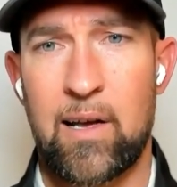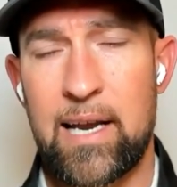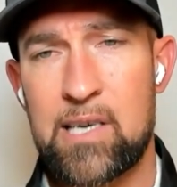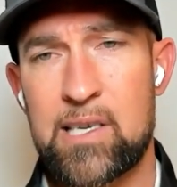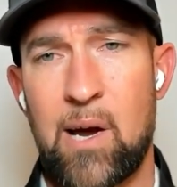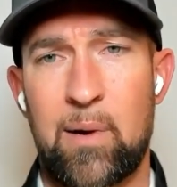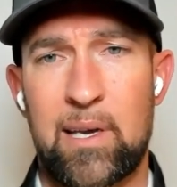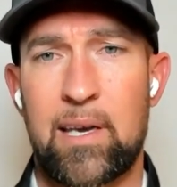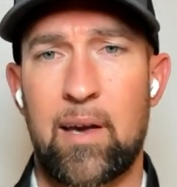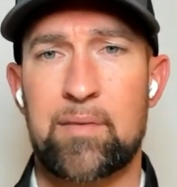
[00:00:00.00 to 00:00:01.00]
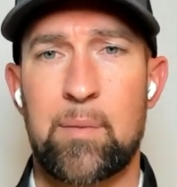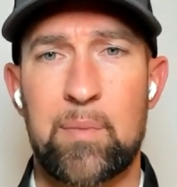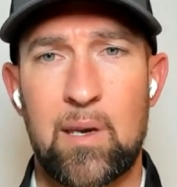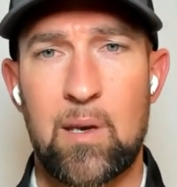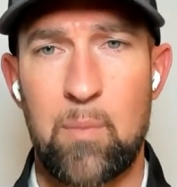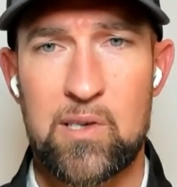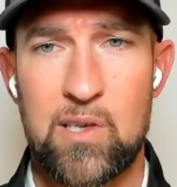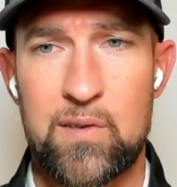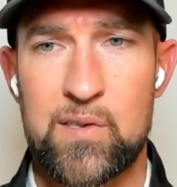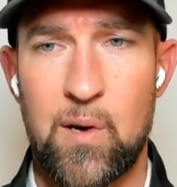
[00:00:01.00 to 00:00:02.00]
And actually, I want to key off something you
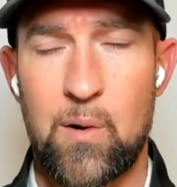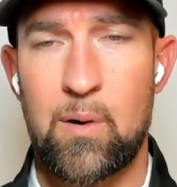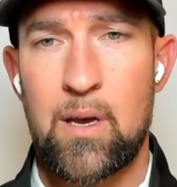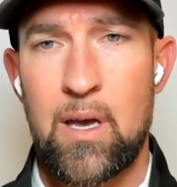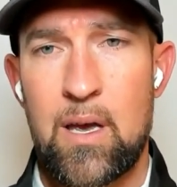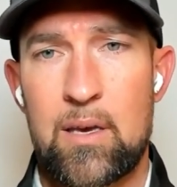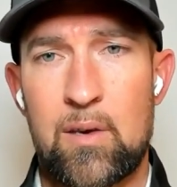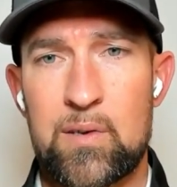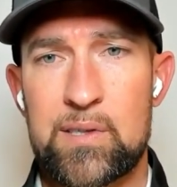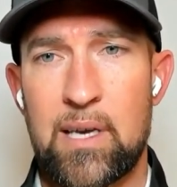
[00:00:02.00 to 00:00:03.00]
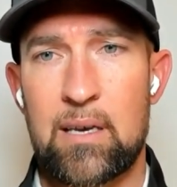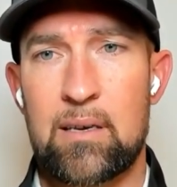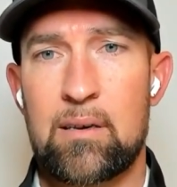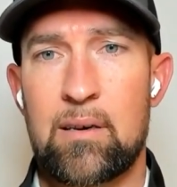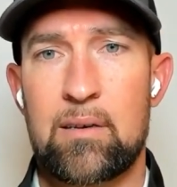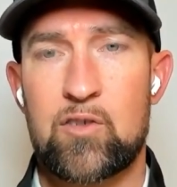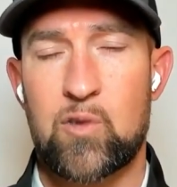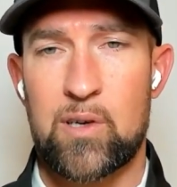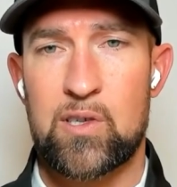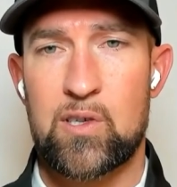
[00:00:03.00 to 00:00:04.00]
mentioned. So you said
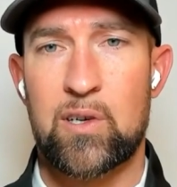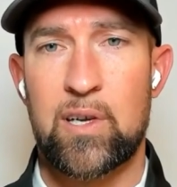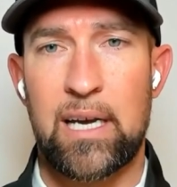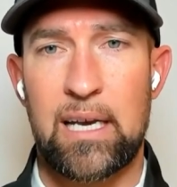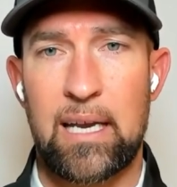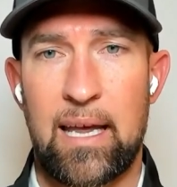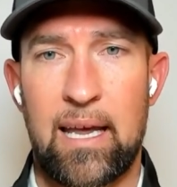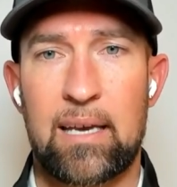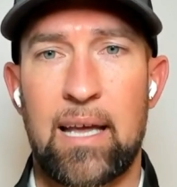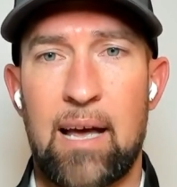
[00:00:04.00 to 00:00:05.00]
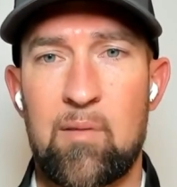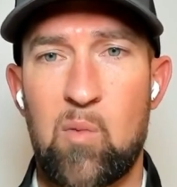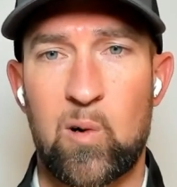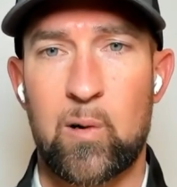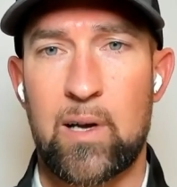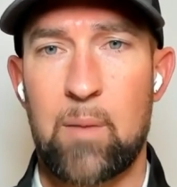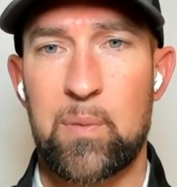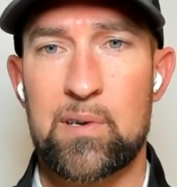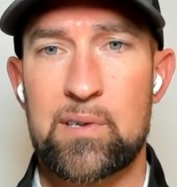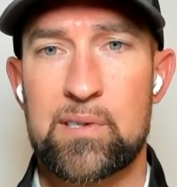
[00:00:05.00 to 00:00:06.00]
trust your gut and have a moral
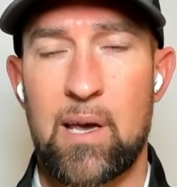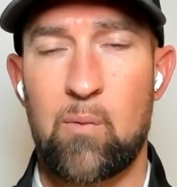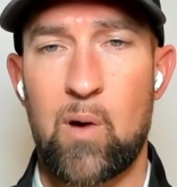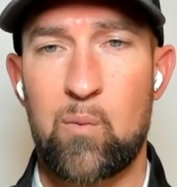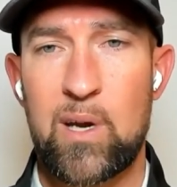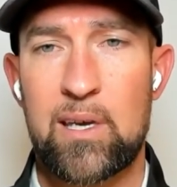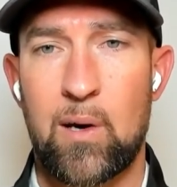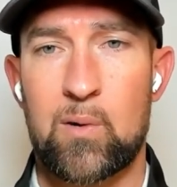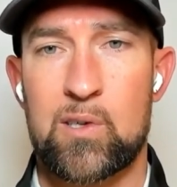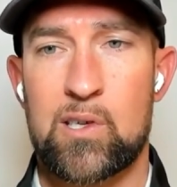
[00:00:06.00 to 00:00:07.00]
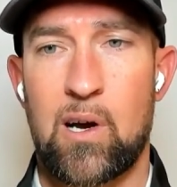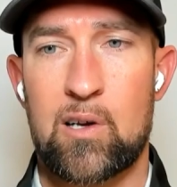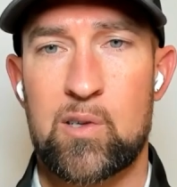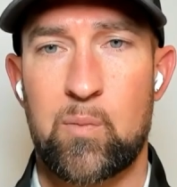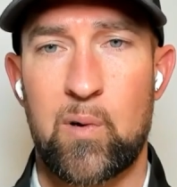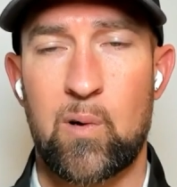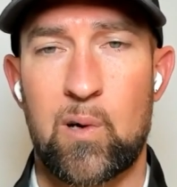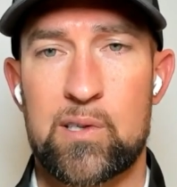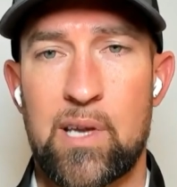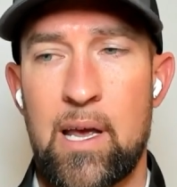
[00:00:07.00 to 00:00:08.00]
compass. And when we coach
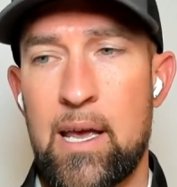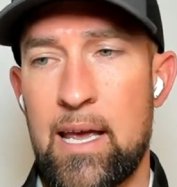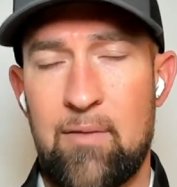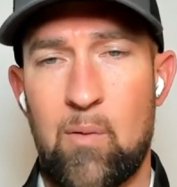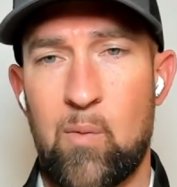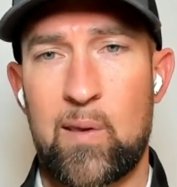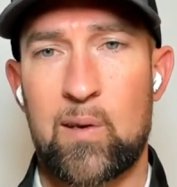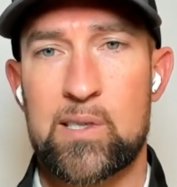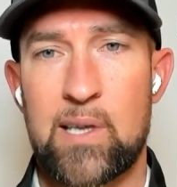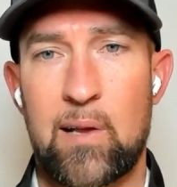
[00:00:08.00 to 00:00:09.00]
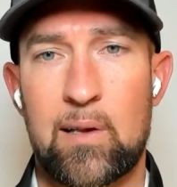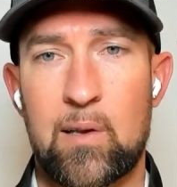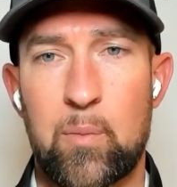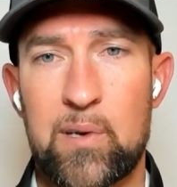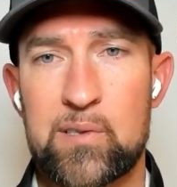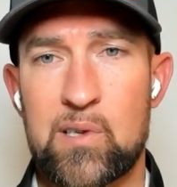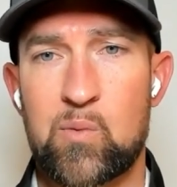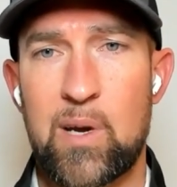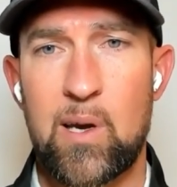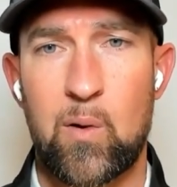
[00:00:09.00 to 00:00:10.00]
entrepreneurs, even when they're selling their
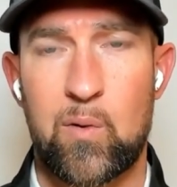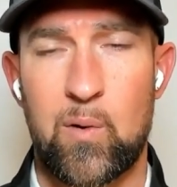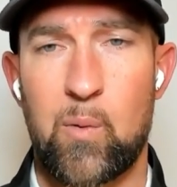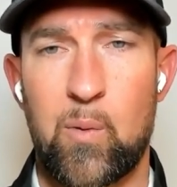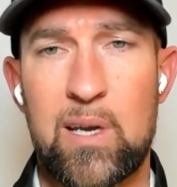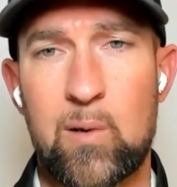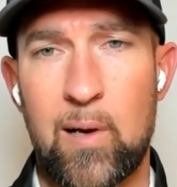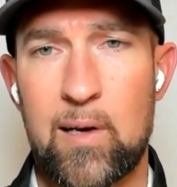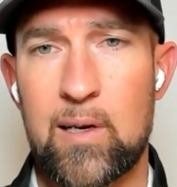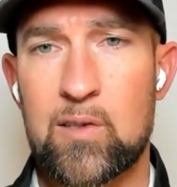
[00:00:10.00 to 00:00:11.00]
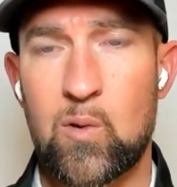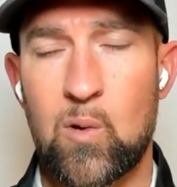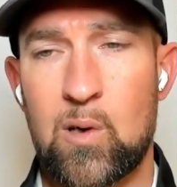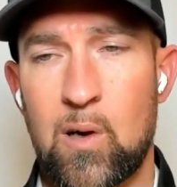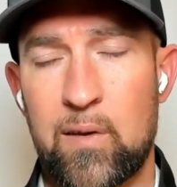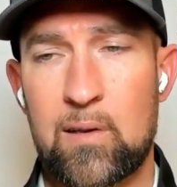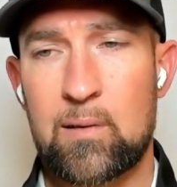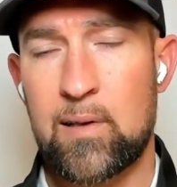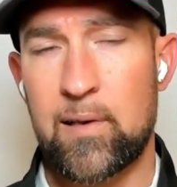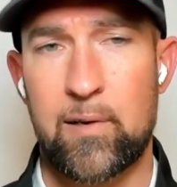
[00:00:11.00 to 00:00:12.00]
business, we created a tool called the
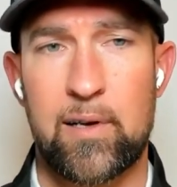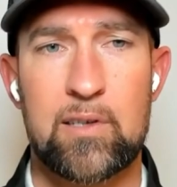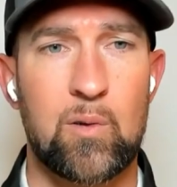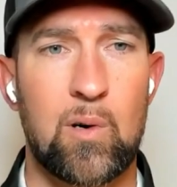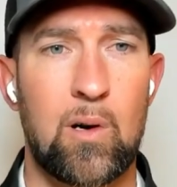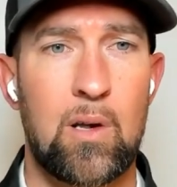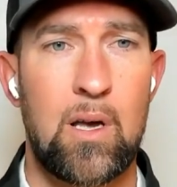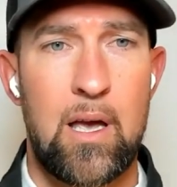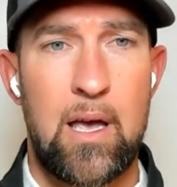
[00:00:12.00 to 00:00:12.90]
Clarity Tool.